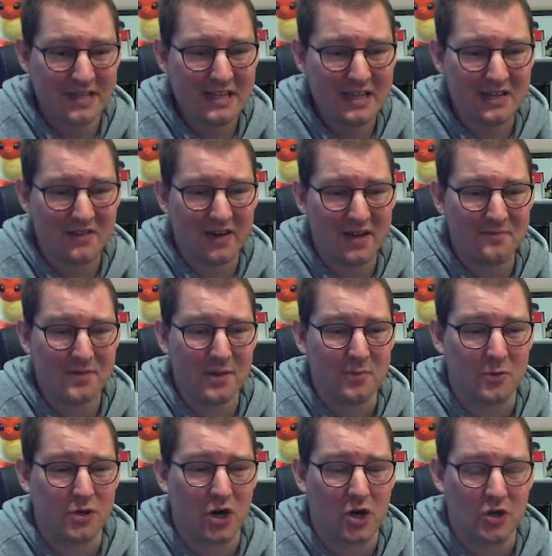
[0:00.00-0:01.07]
Like people
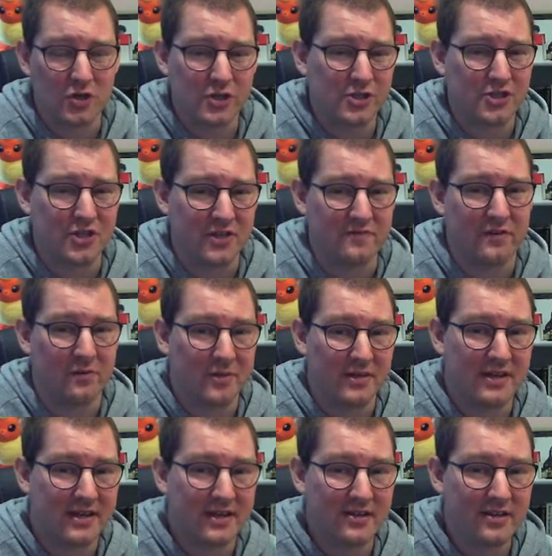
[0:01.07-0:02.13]
constantly
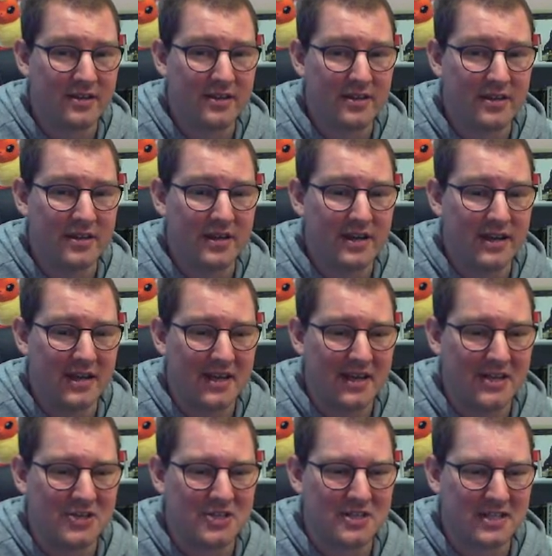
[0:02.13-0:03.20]
vomiting.
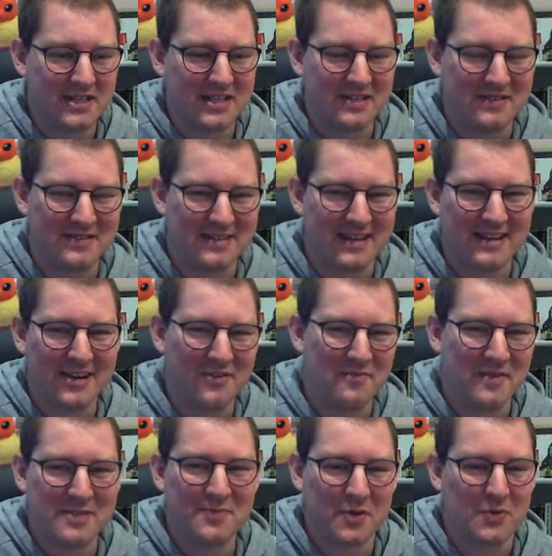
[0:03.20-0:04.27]
It just, I don't know, it
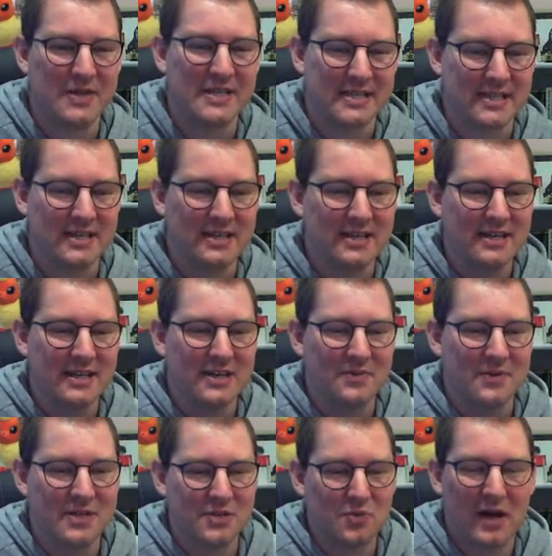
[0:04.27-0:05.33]
makes me queasy.
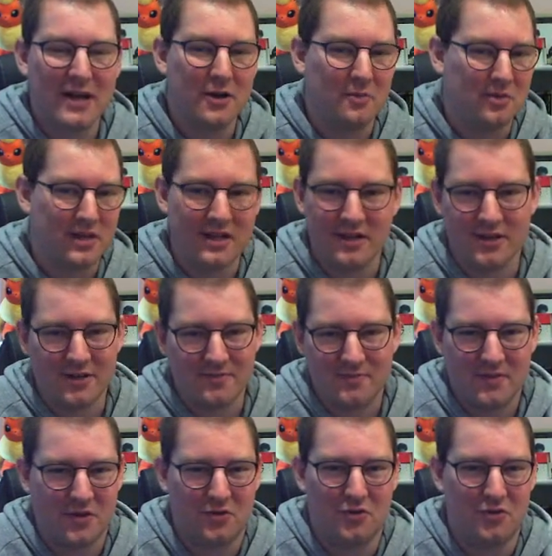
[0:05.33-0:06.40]
Which is why I don't play her
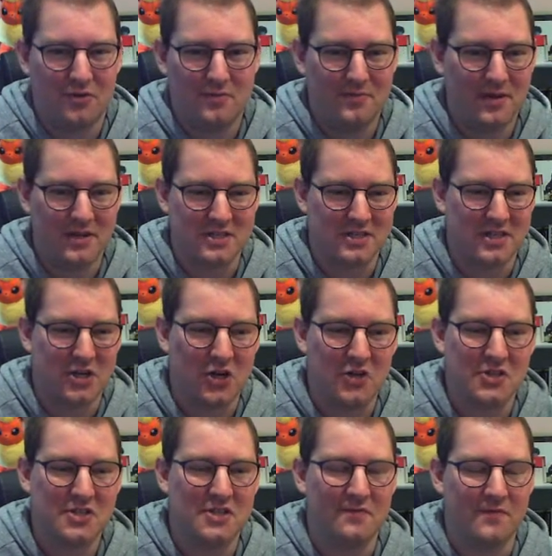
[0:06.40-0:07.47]
at all, because the
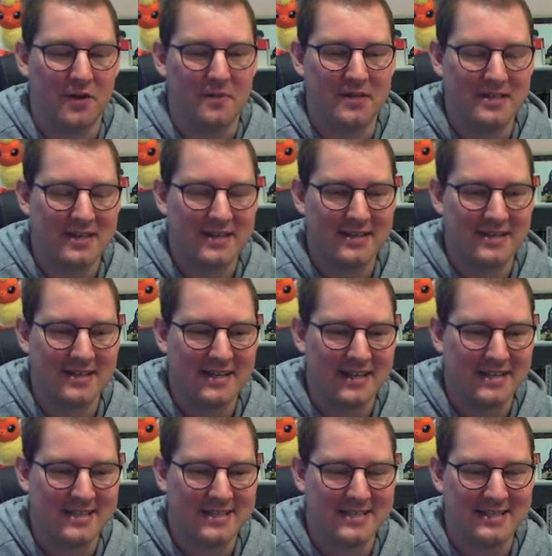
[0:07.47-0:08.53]
constant vomiting,
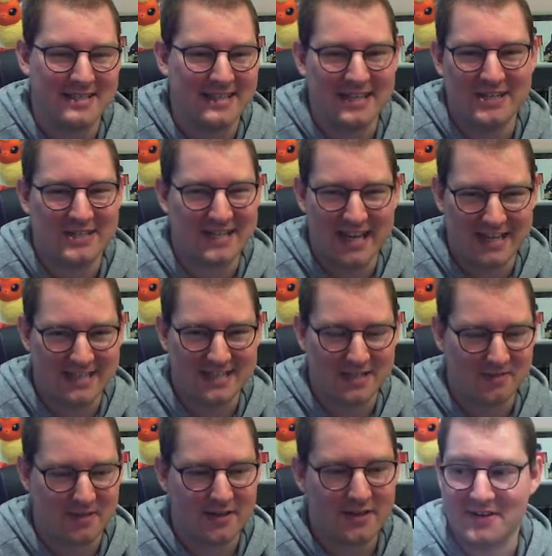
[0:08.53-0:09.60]
it just gets to
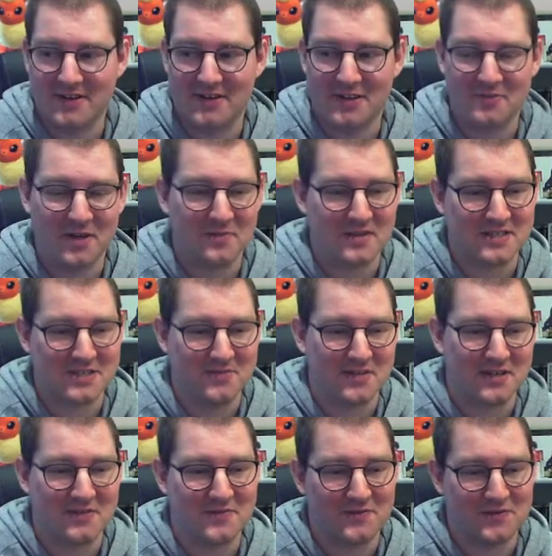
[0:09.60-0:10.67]
me. God, that made my stomach
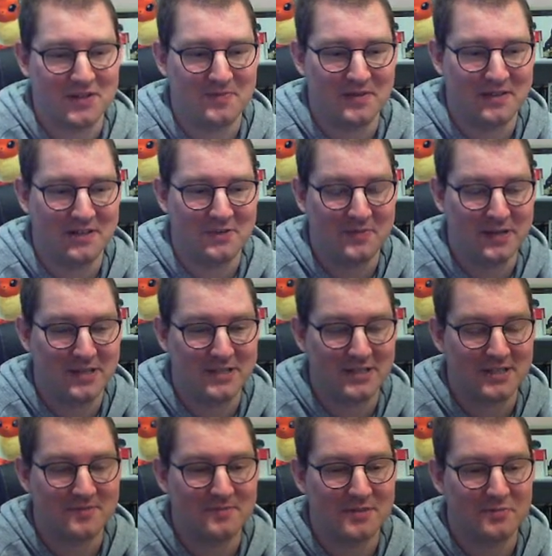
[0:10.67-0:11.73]
flip a little bit
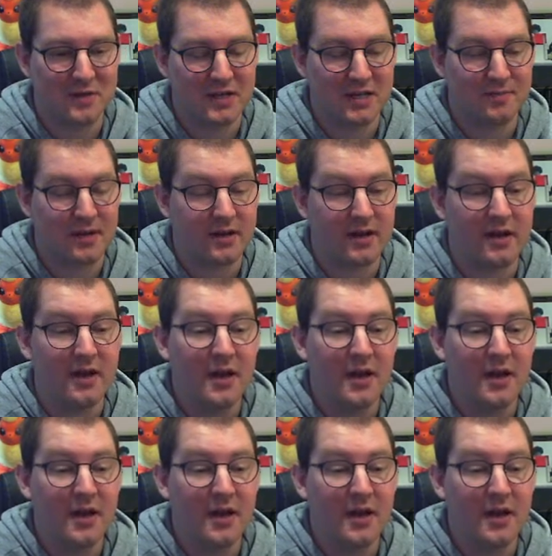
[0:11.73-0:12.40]
just speaking about it.